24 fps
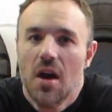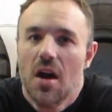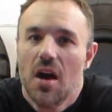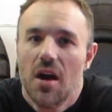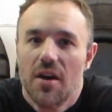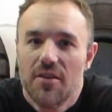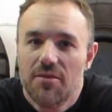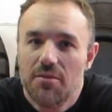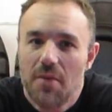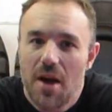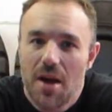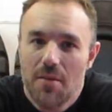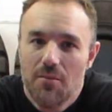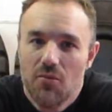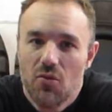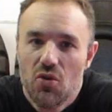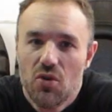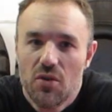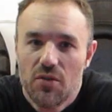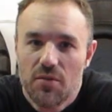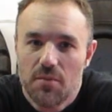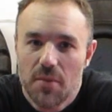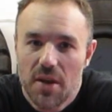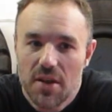of my
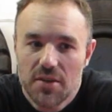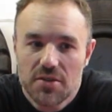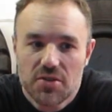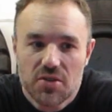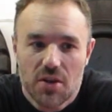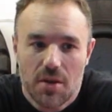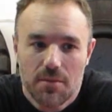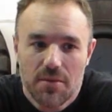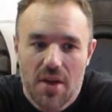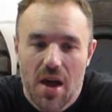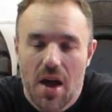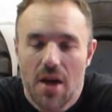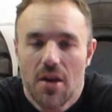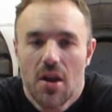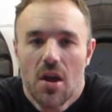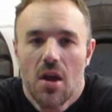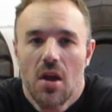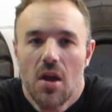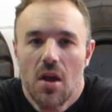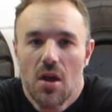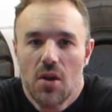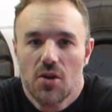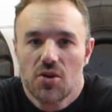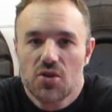movement, so I'm not
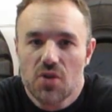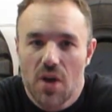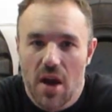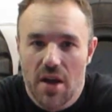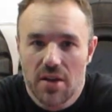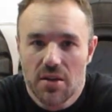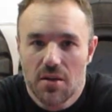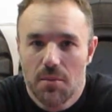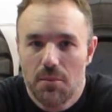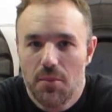trying to